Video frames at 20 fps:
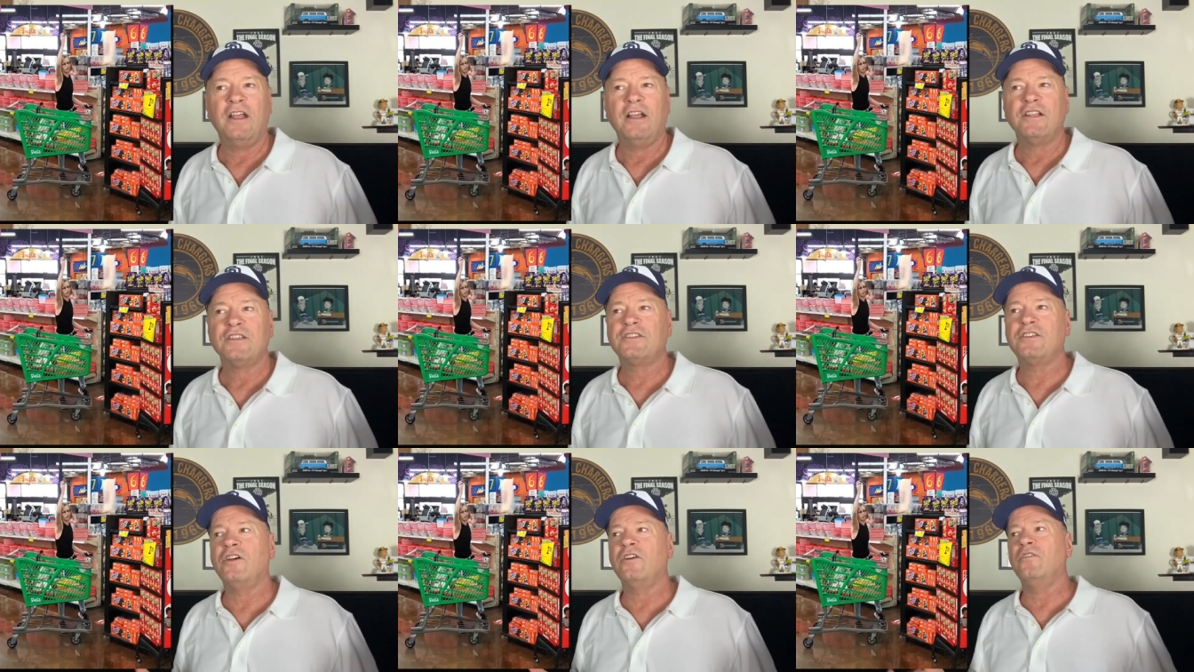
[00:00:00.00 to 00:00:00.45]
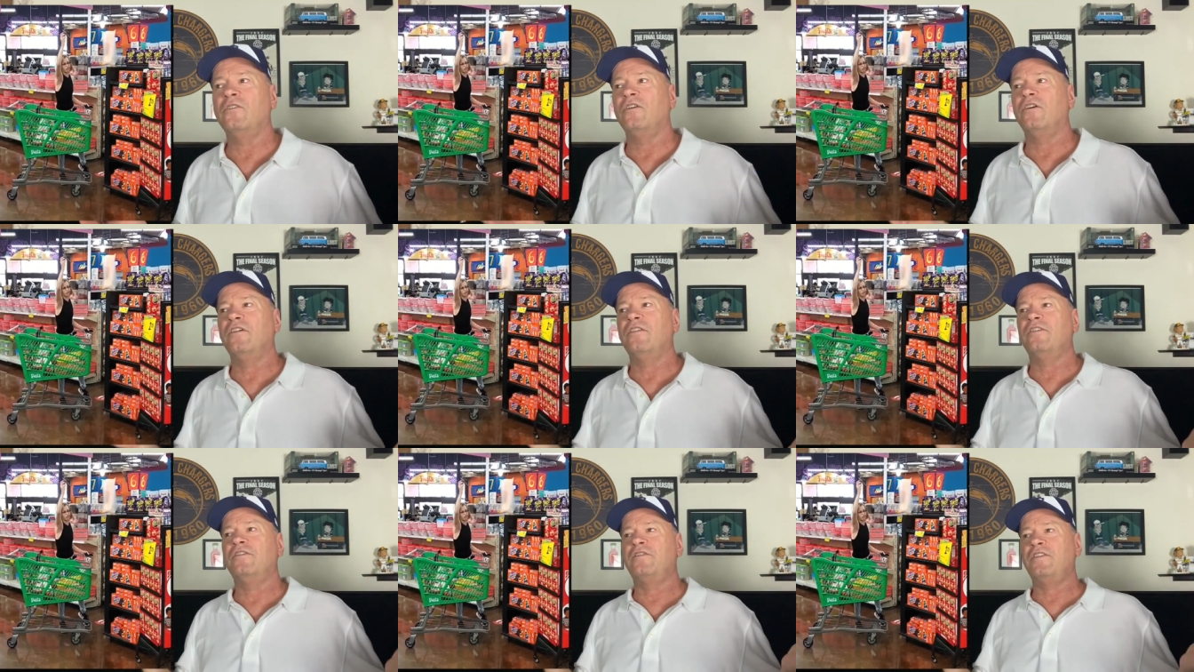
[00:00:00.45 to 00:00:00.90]

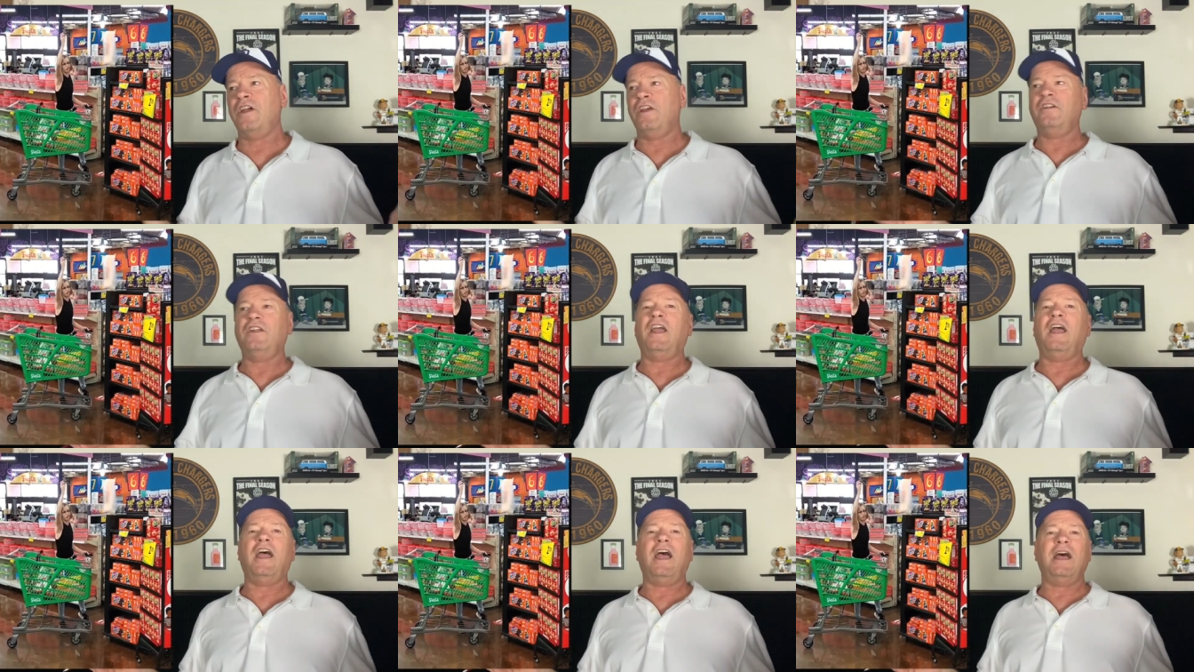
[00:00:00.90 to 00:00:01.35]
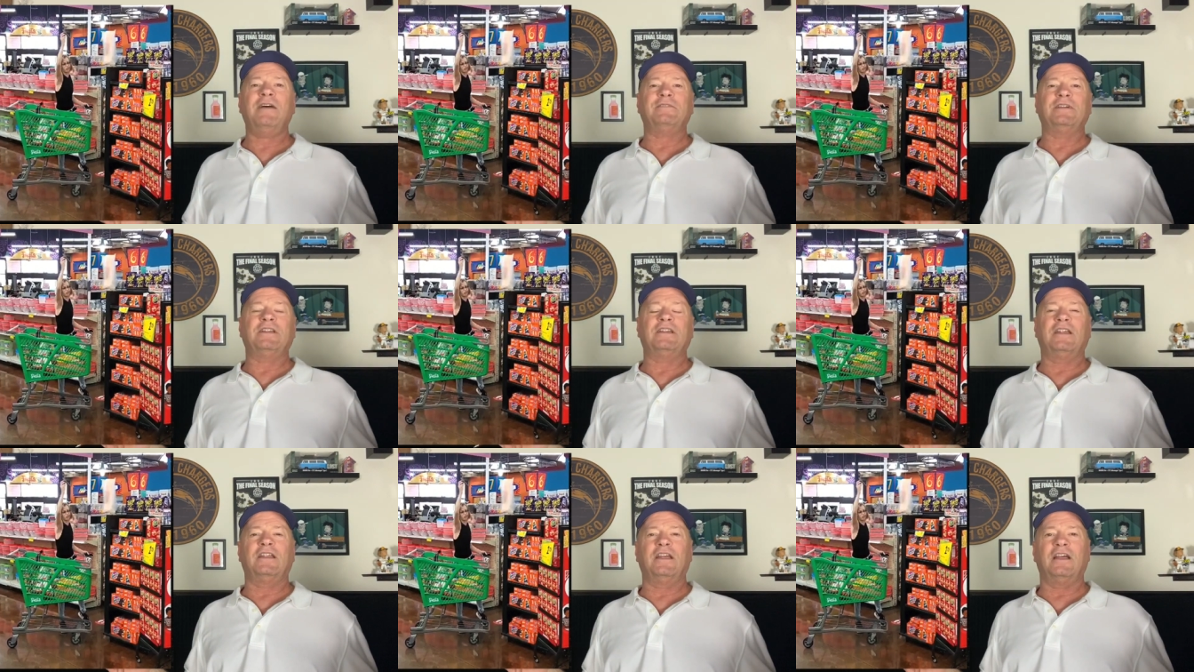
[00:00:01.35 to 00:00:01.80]
So there you have
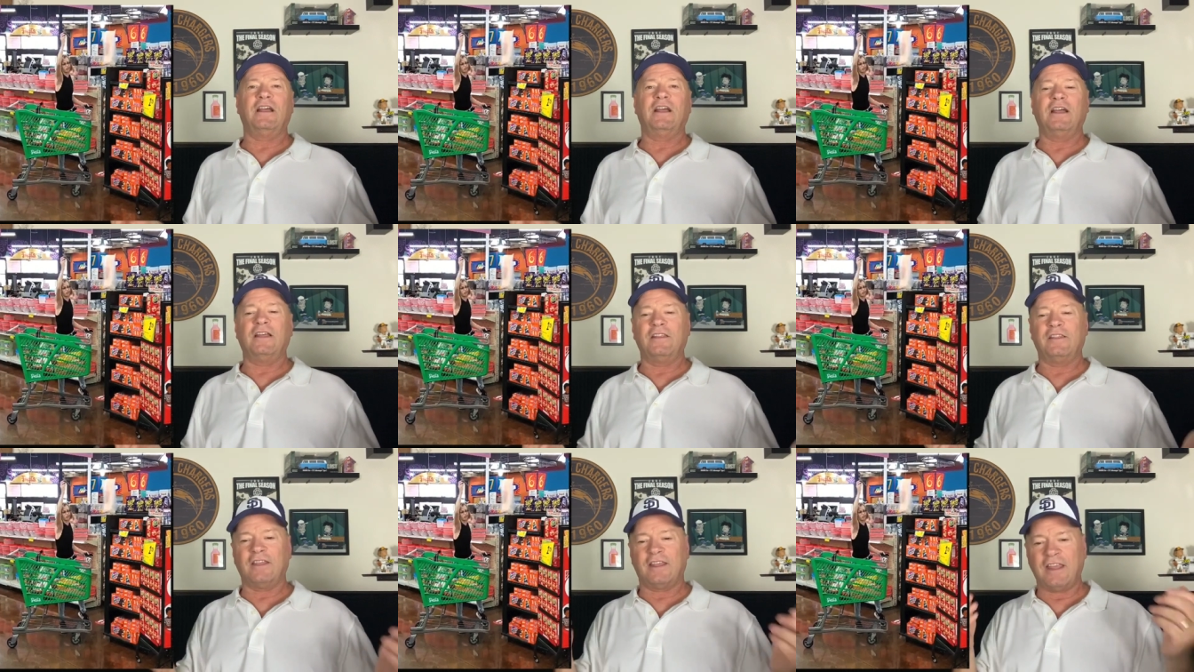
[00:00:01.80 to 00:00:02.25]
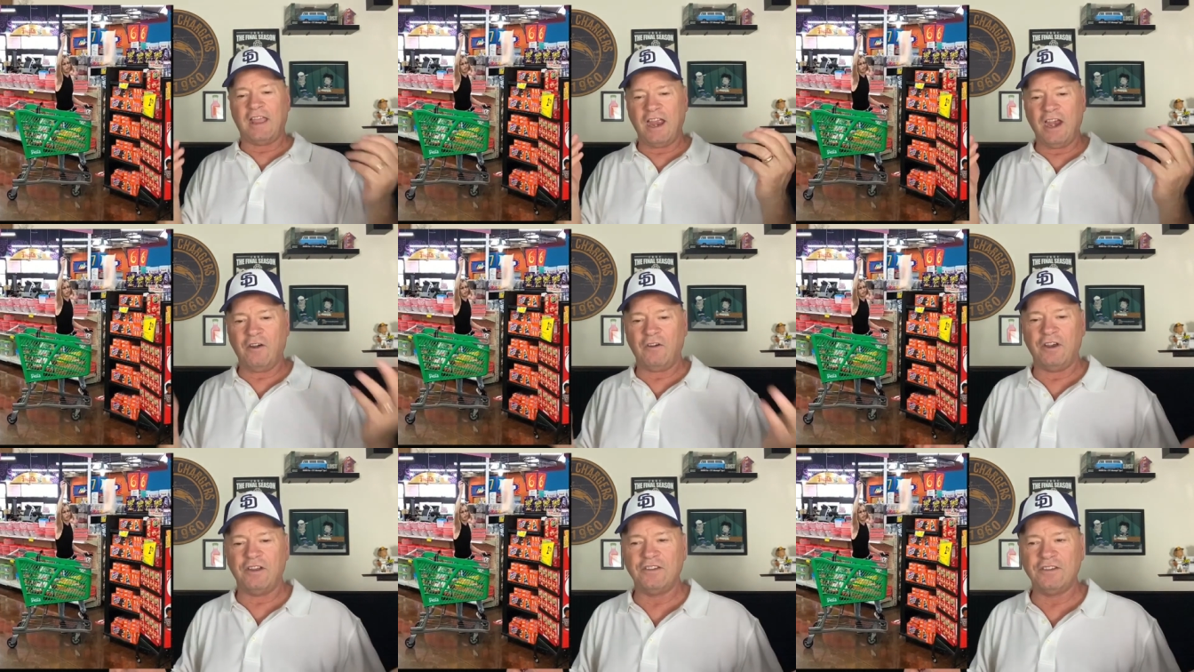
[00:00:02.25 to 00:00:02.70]
it. The
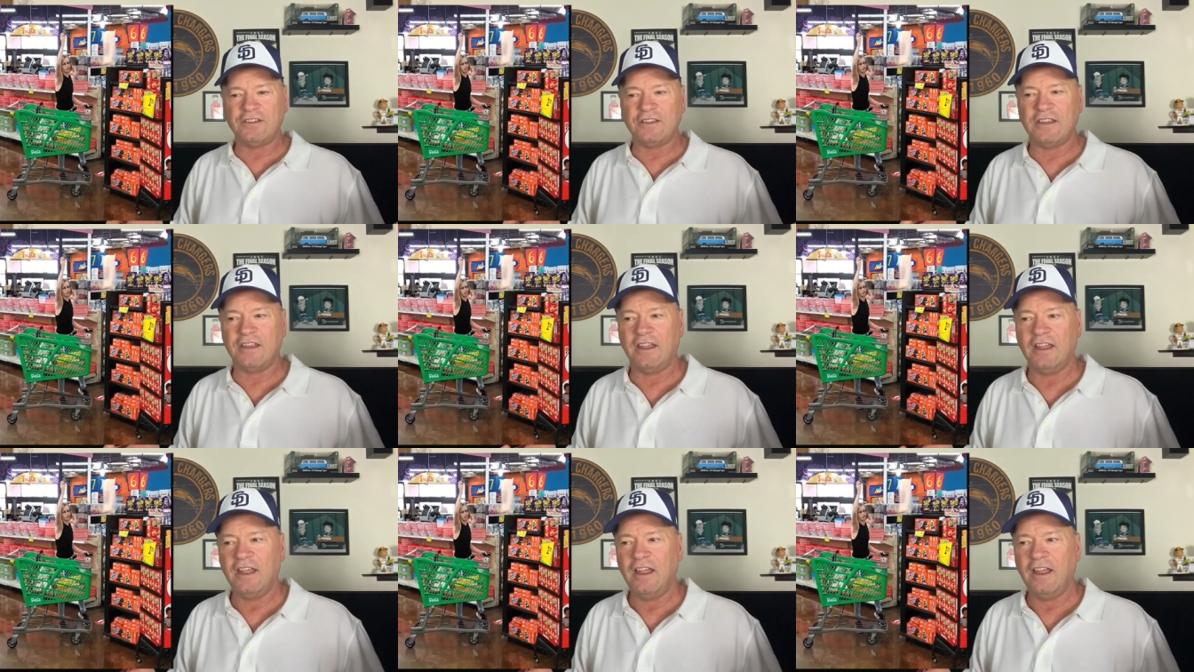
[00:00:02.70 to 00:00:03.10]
Karens